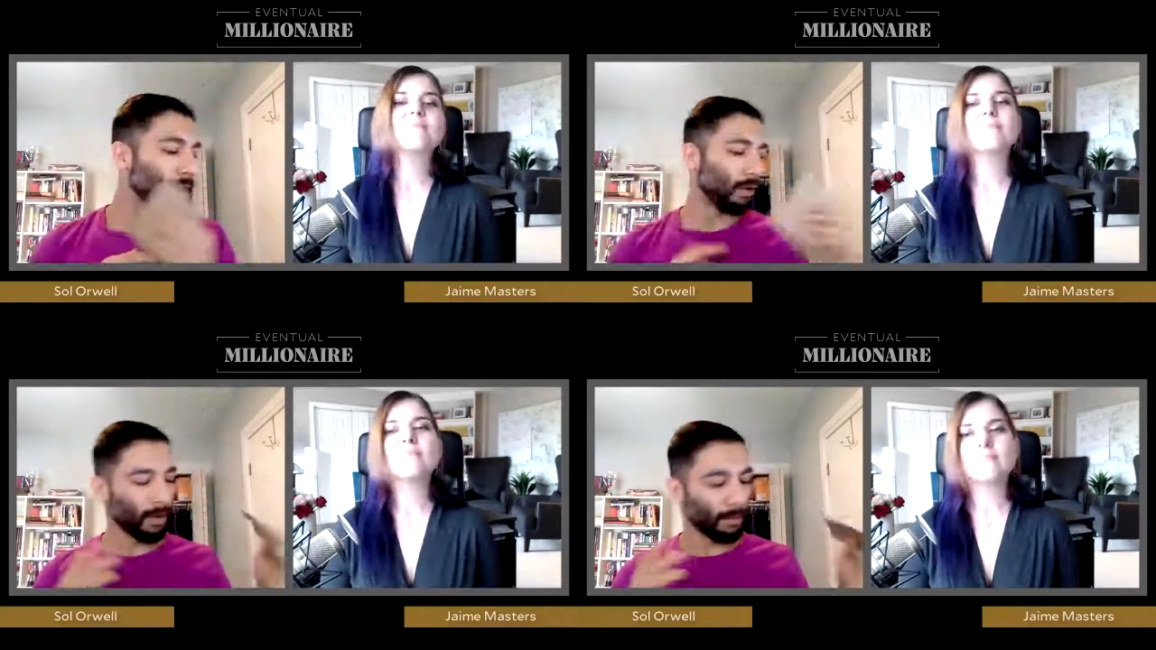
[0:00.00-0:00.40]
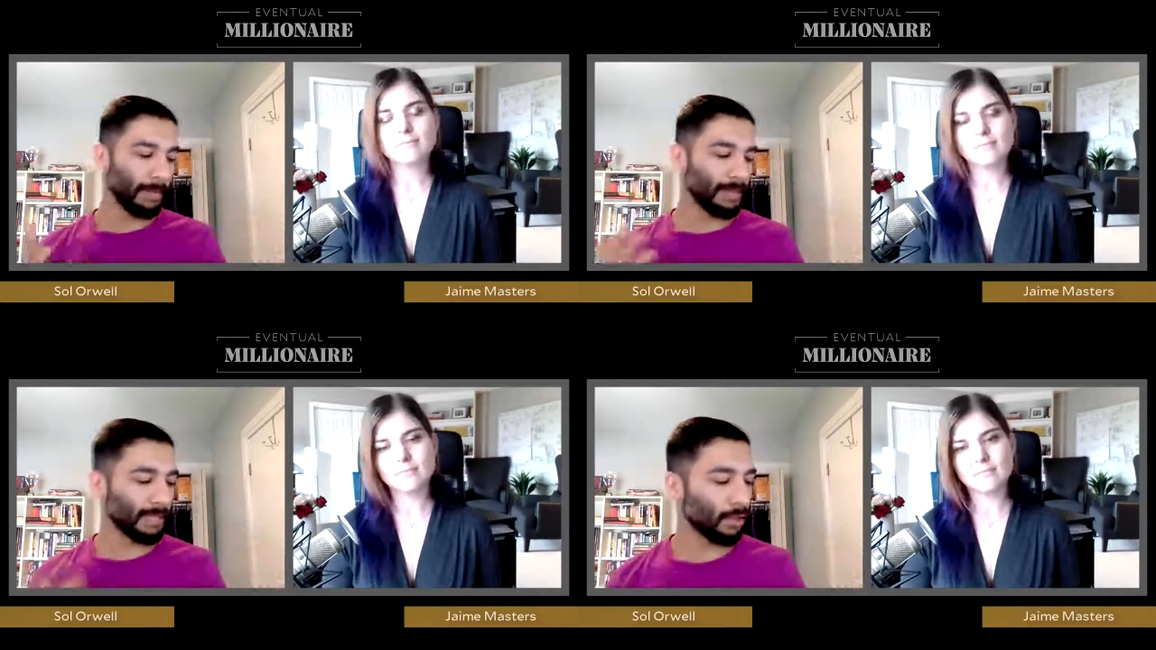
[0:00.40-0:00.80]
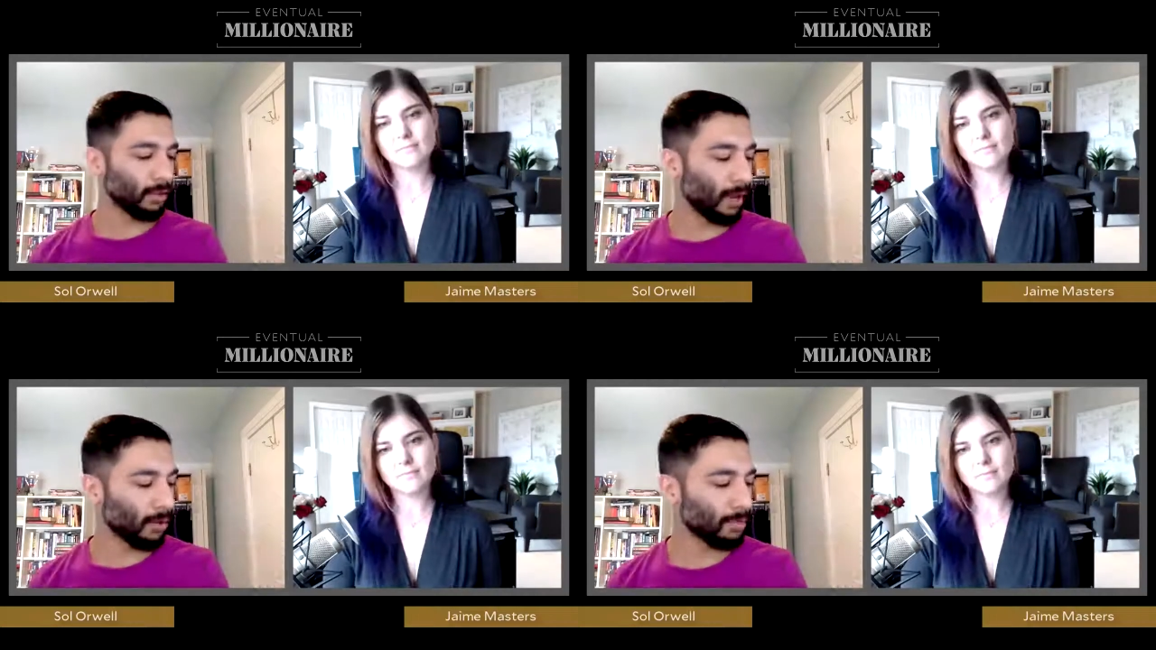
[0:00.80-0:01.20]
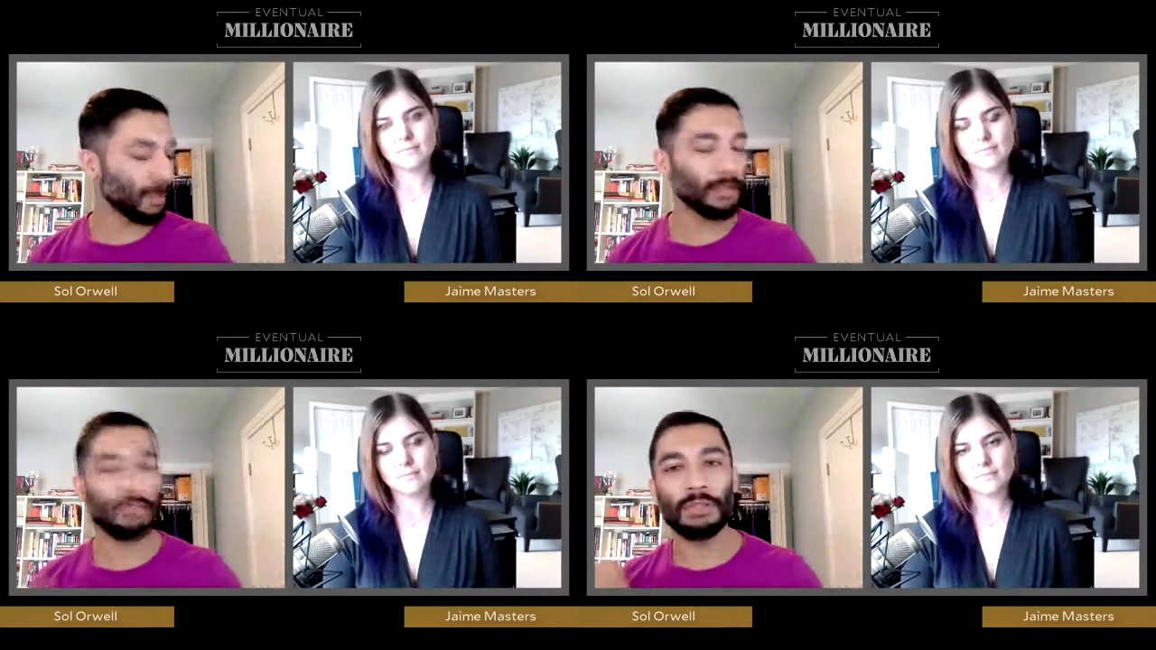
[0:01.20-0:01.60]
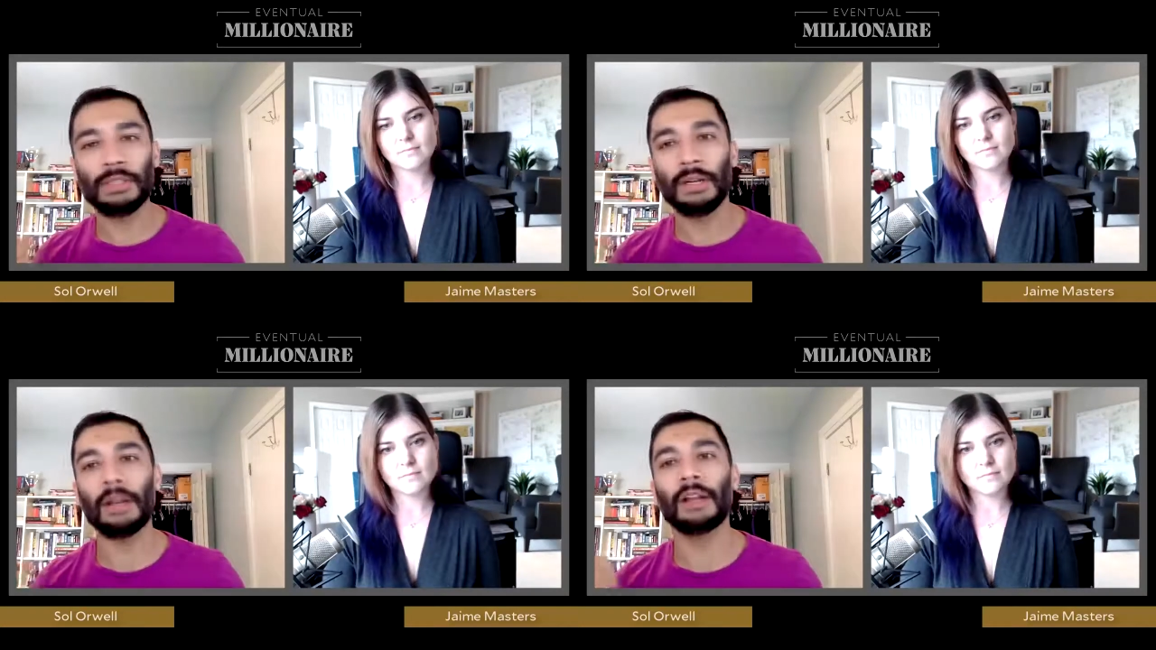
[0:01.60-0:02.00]
Speaker 1: or maybe 72 hours because you
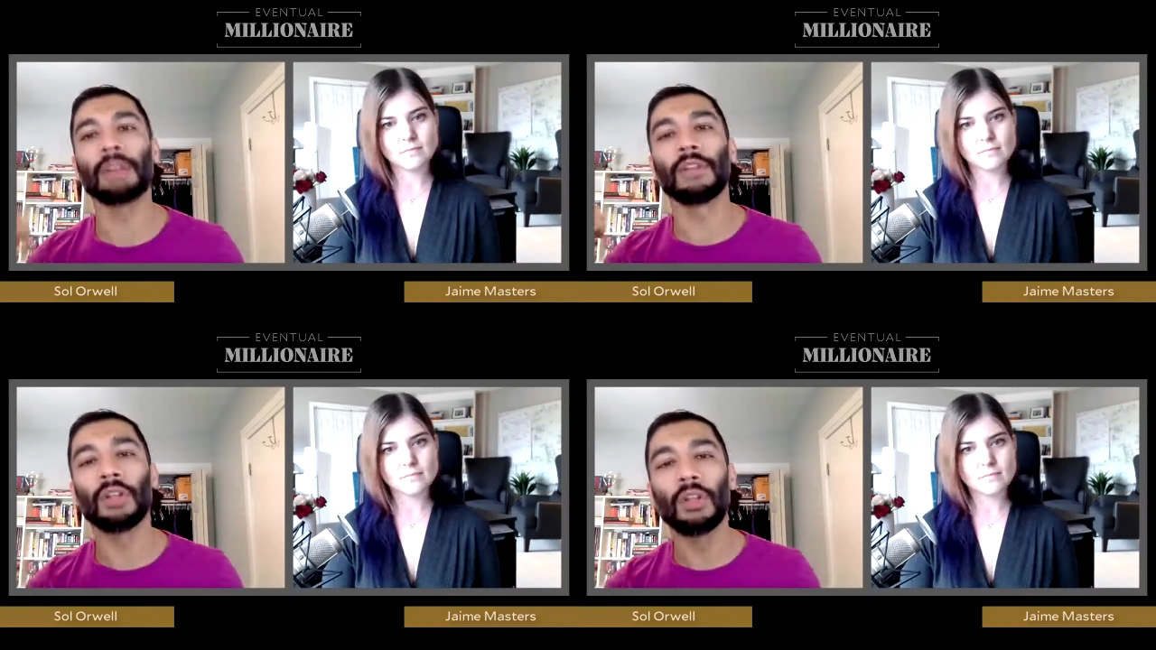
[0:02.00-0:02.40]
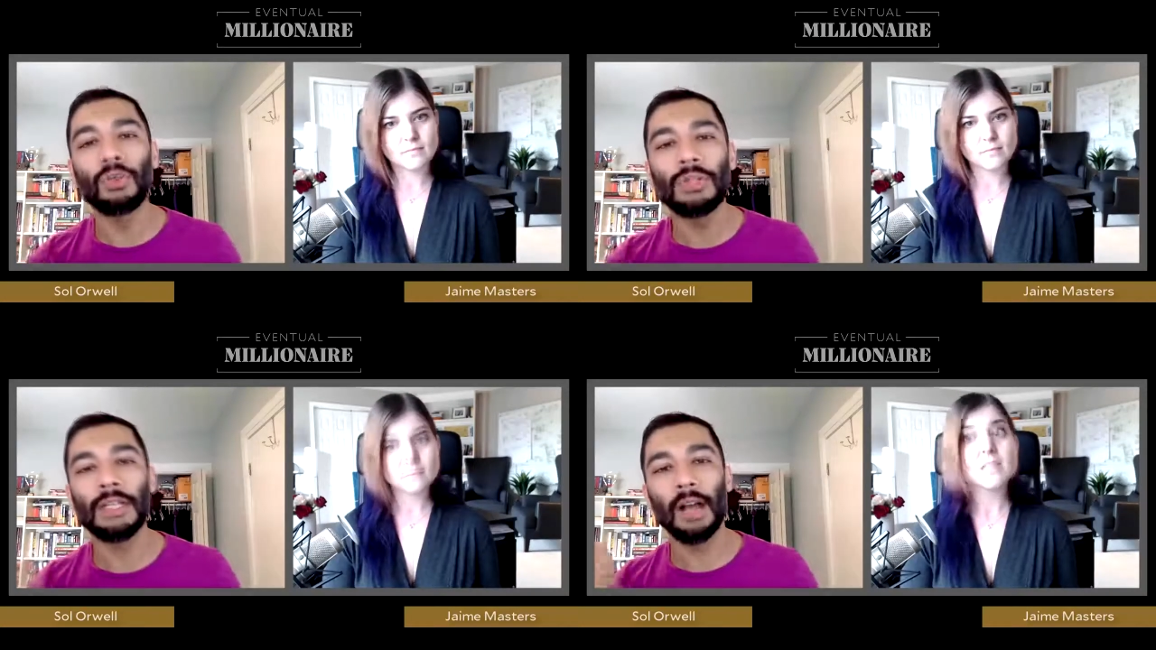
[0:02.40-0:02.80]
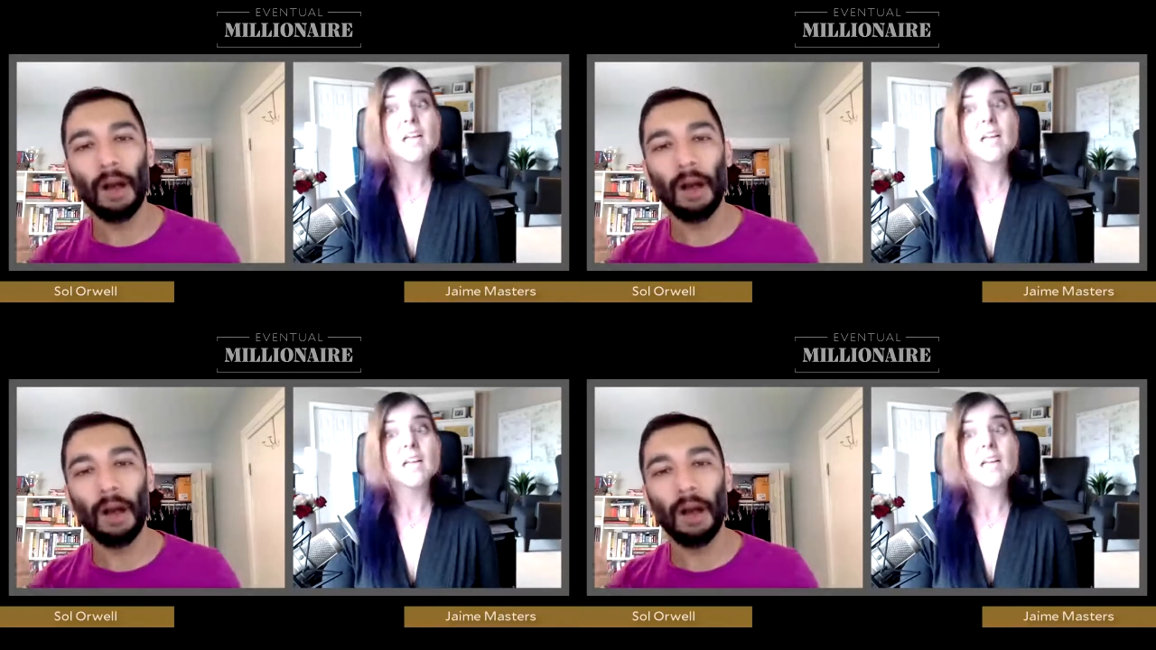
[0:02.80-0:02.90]
start kind of losing